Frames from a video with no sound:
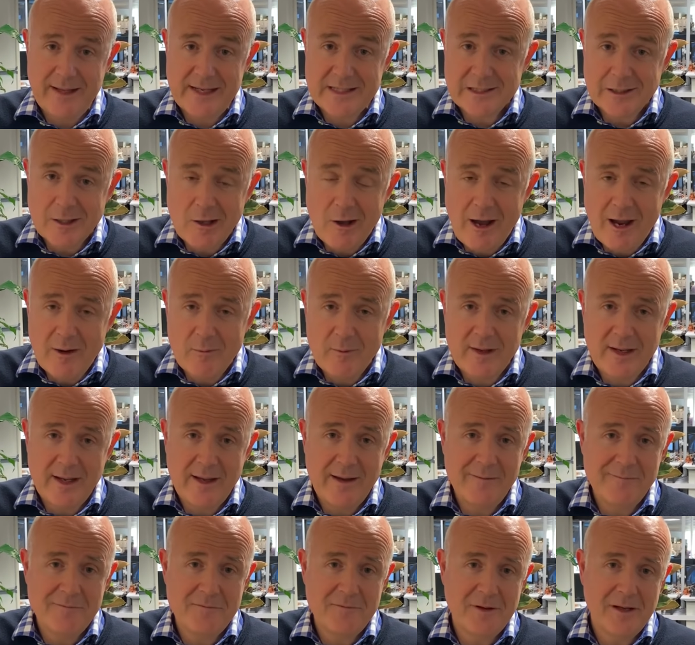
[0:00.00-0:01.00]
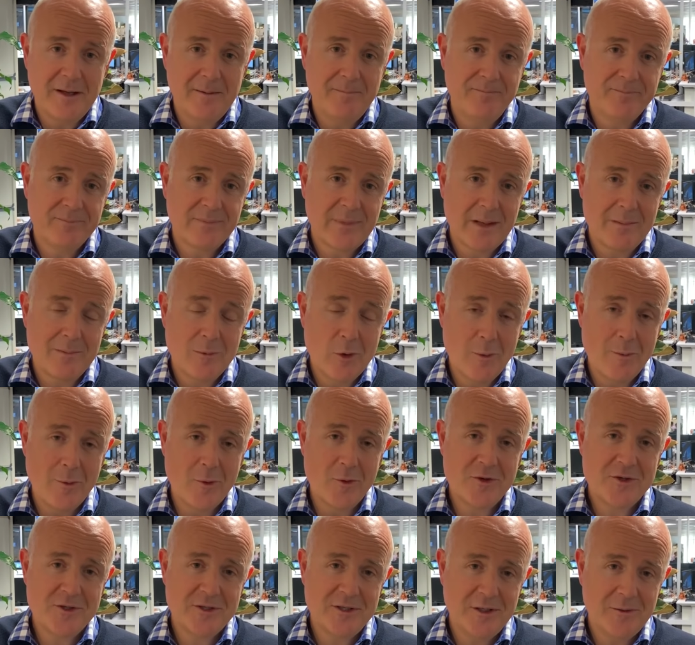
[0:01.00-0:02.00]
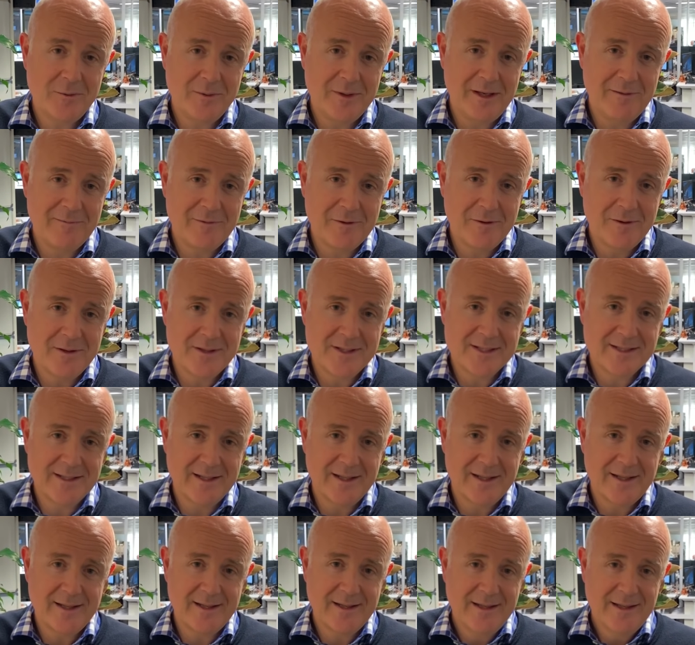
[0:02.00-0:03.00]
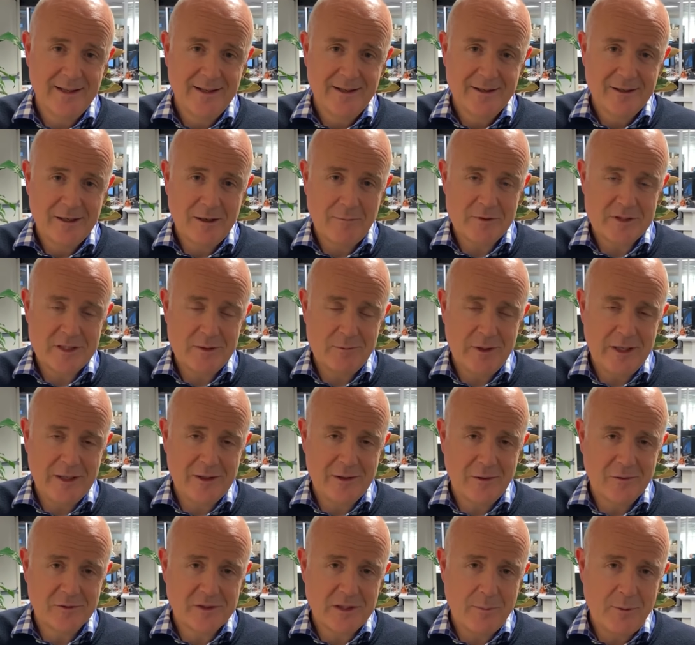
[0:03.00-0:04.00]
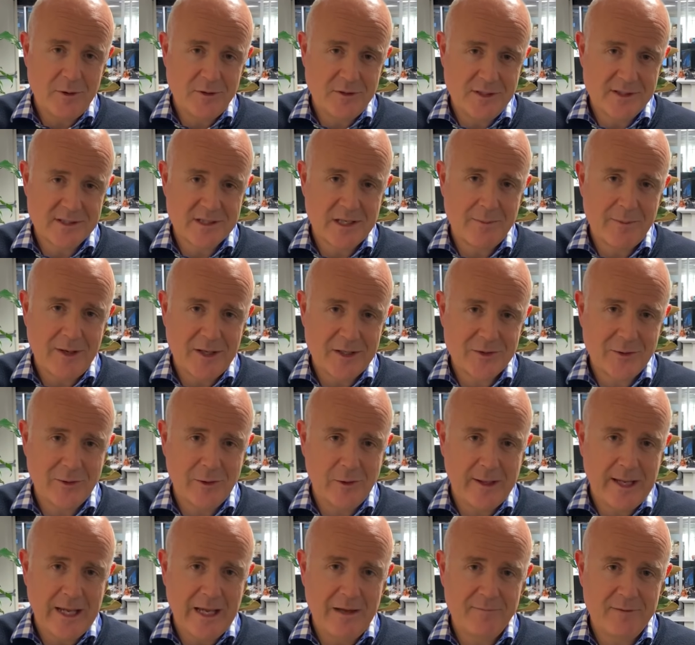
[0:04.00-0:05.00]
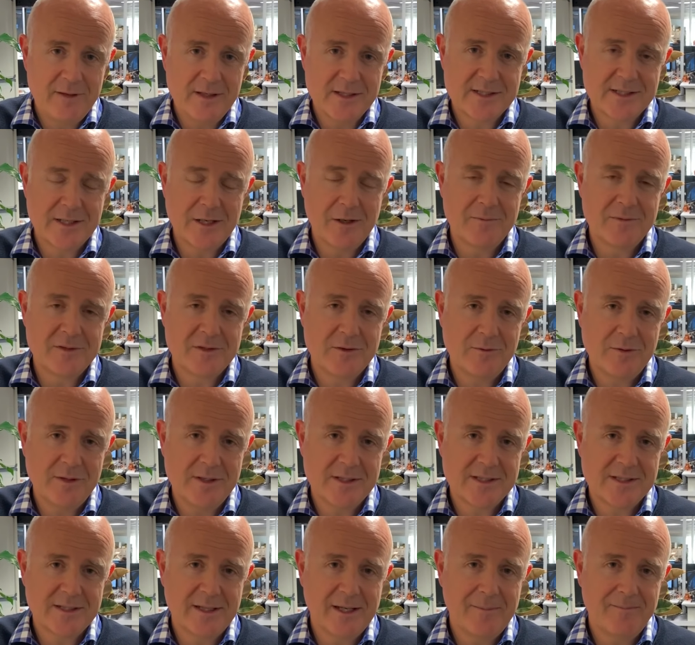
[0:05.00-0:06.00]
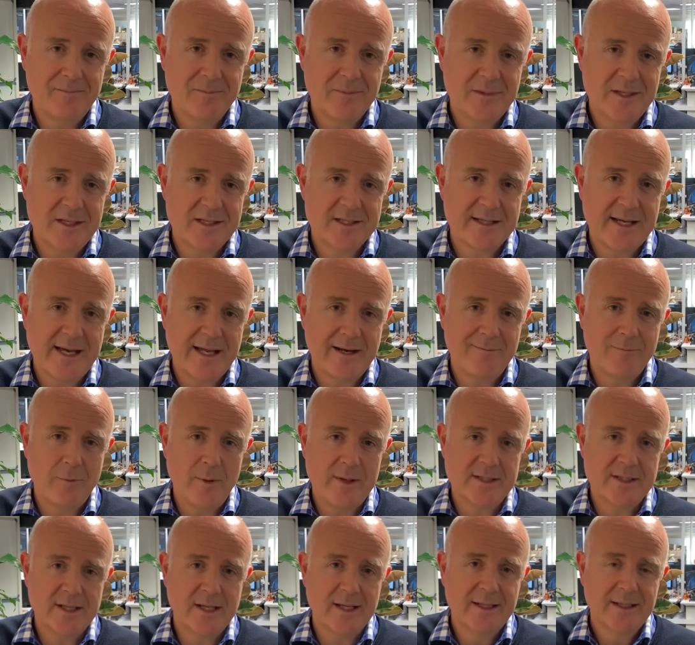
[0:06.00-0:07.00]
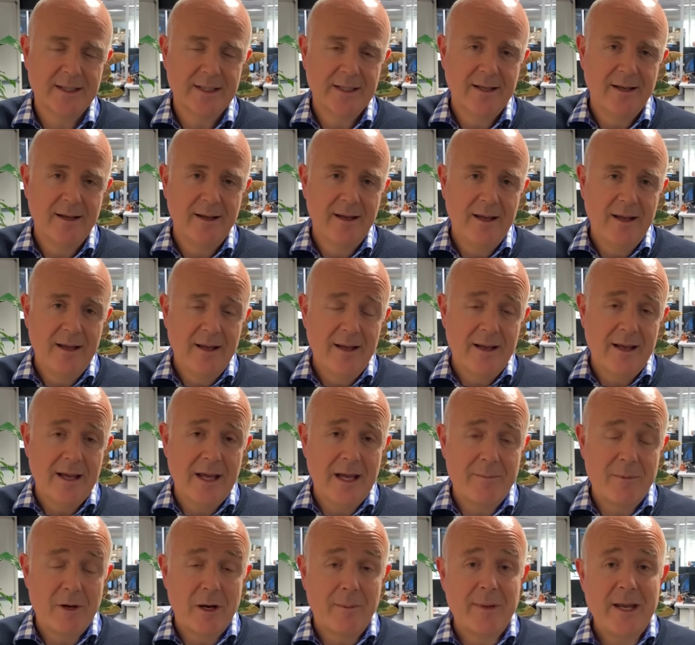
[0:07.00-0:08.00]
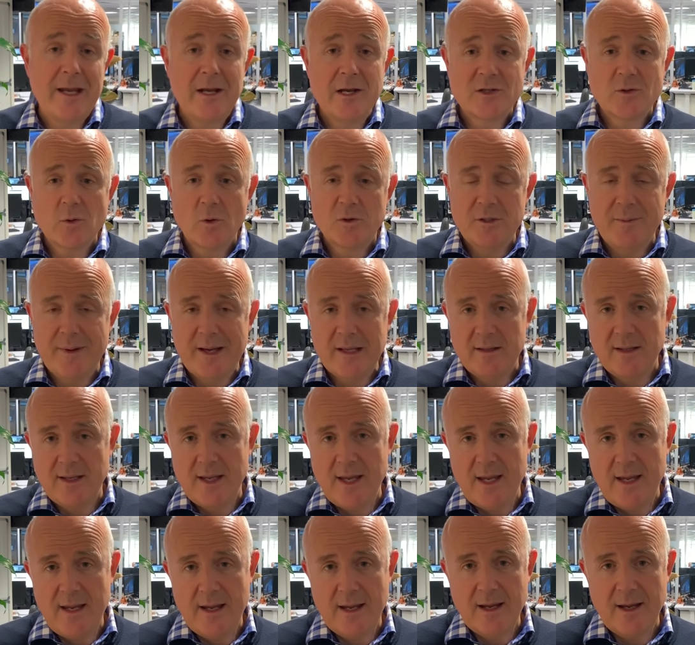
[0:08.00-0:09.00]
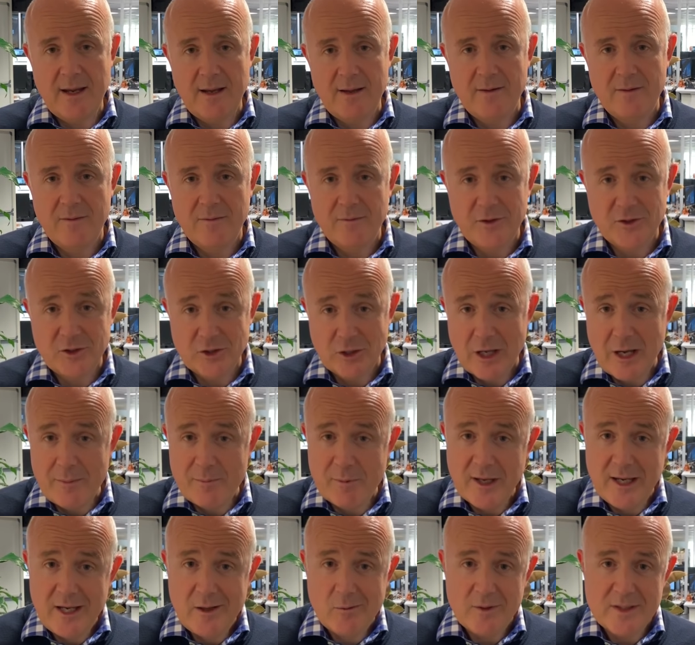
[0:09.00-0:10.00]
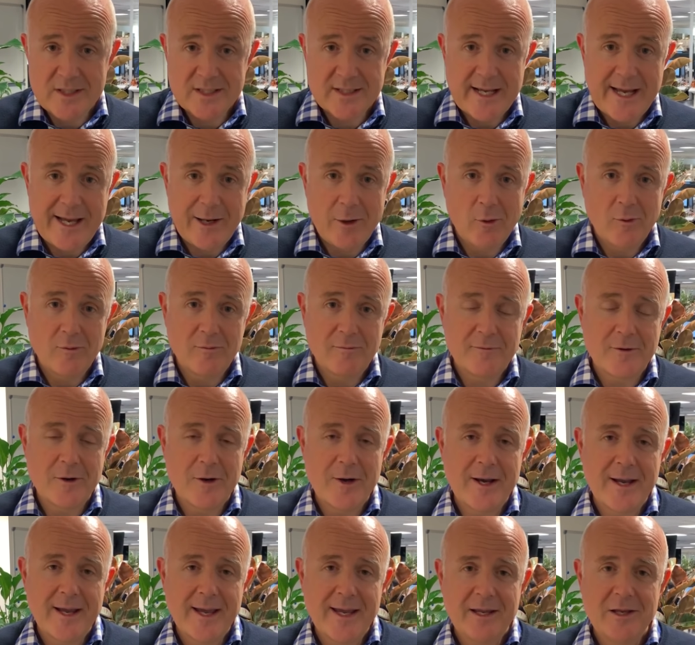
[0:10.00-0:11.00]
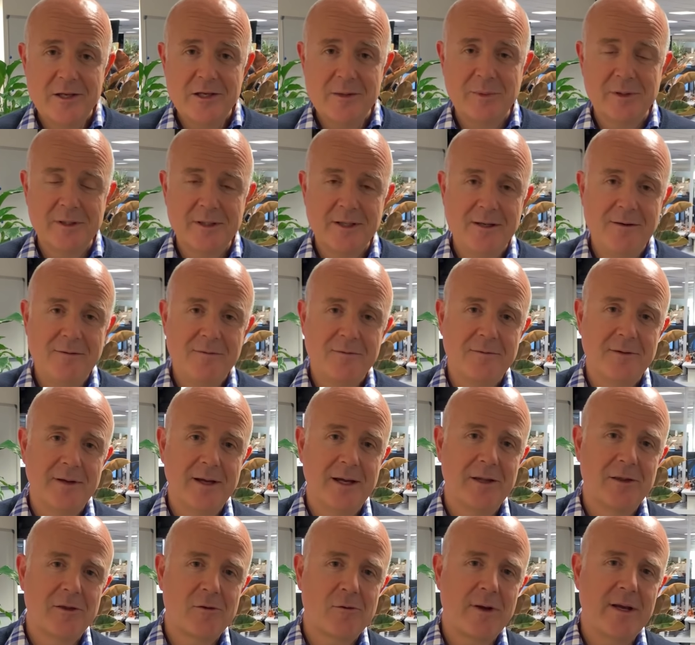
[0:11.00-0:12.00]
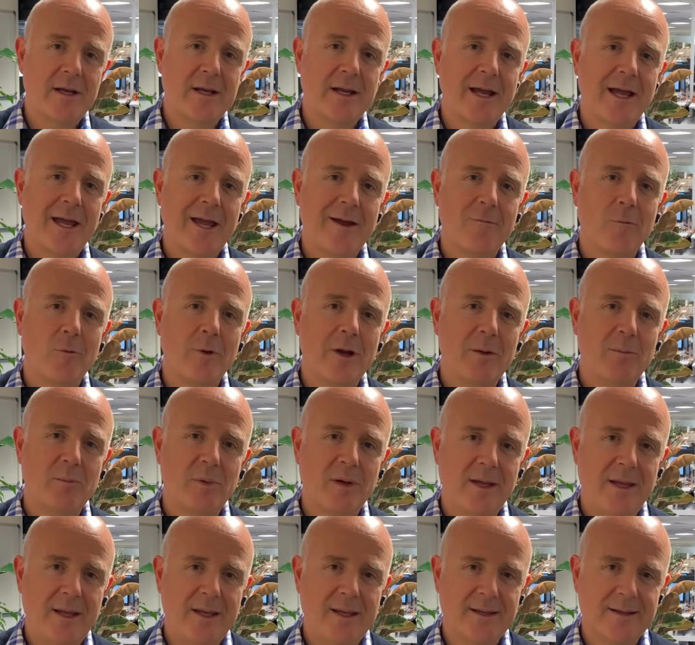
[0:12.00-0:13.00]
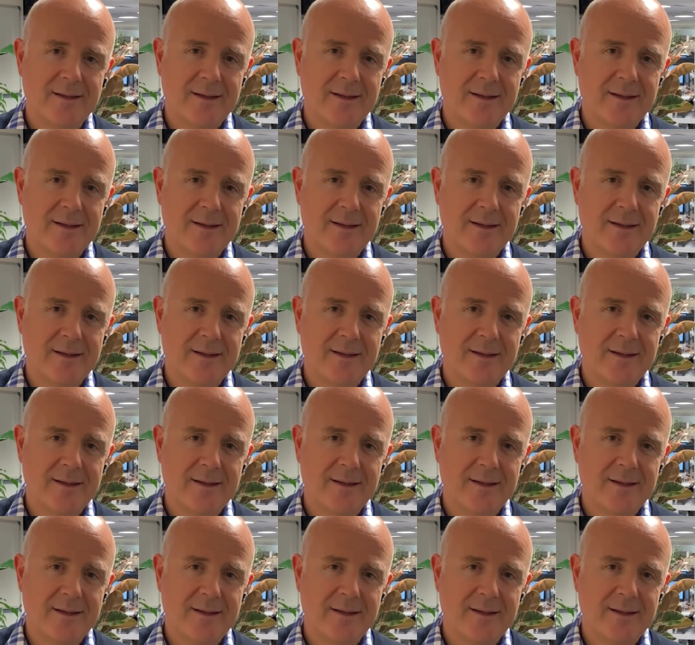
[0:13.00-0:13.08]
light, we have more moisture, and we have got obviously really cold temperatures. So make sure you look out for yourselves through this start of winter. But I'm here to talk to you about the July peak. We start on Friday, can you believe? 3.5 week peak,